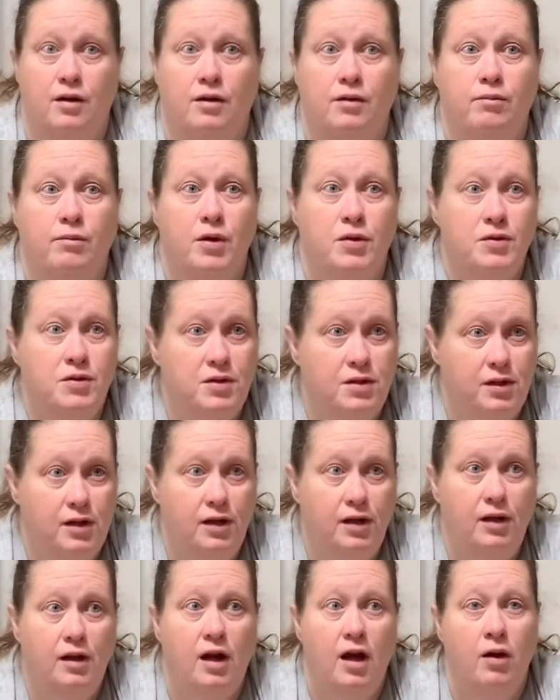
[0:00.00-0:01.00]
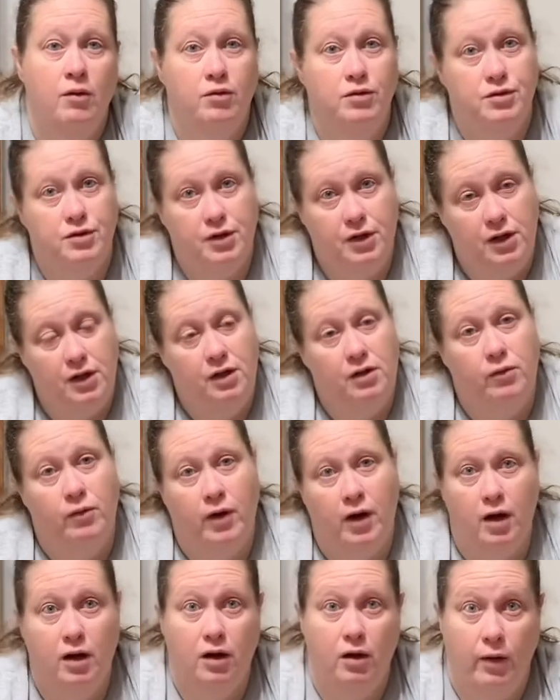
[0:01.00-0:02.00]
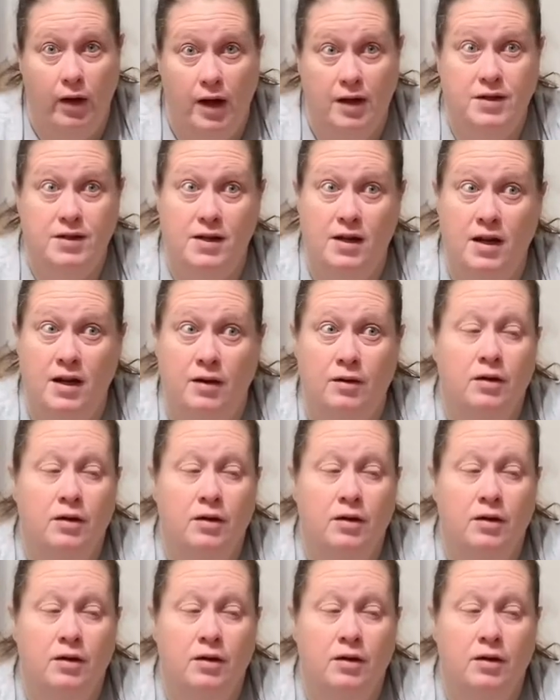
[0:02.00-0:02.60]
Mostly I will drink it when I go out to eat.